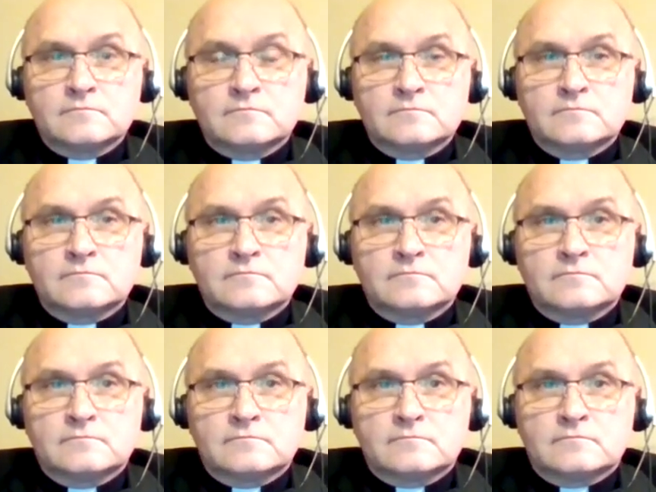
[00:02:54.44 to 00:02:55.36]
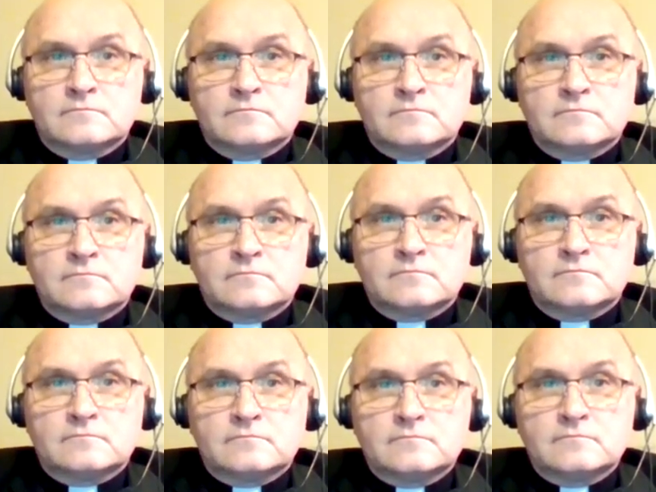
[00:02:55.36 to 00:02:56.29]

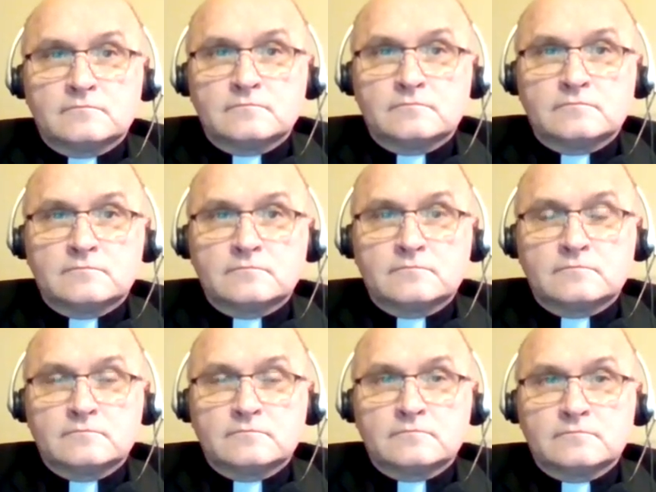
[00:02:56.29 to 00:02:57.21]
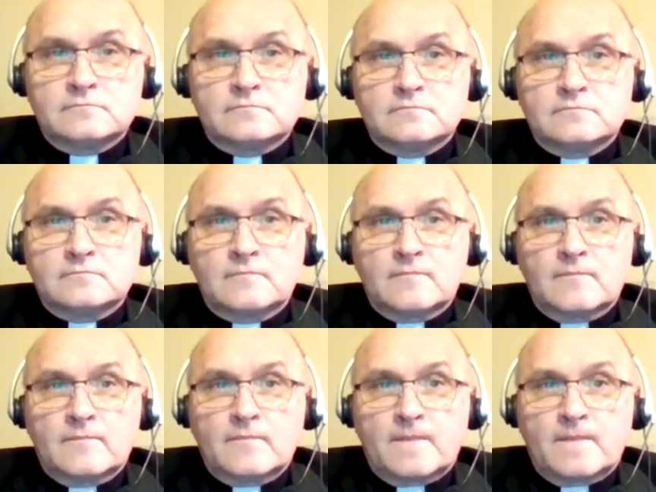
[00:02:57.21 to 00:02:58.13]

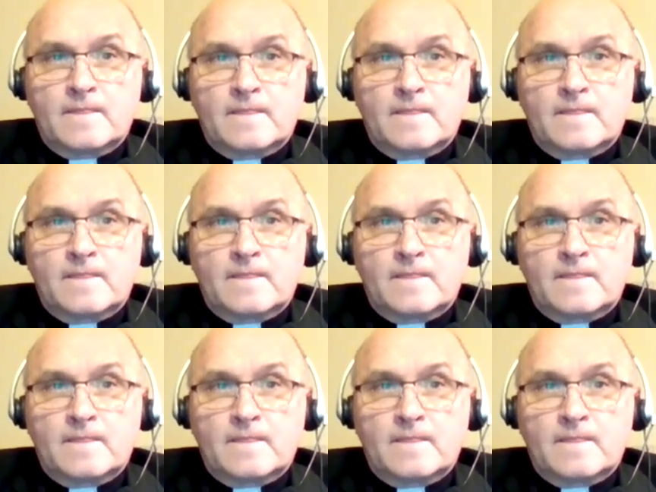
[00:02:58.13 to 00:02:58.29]
This person isn't speaking.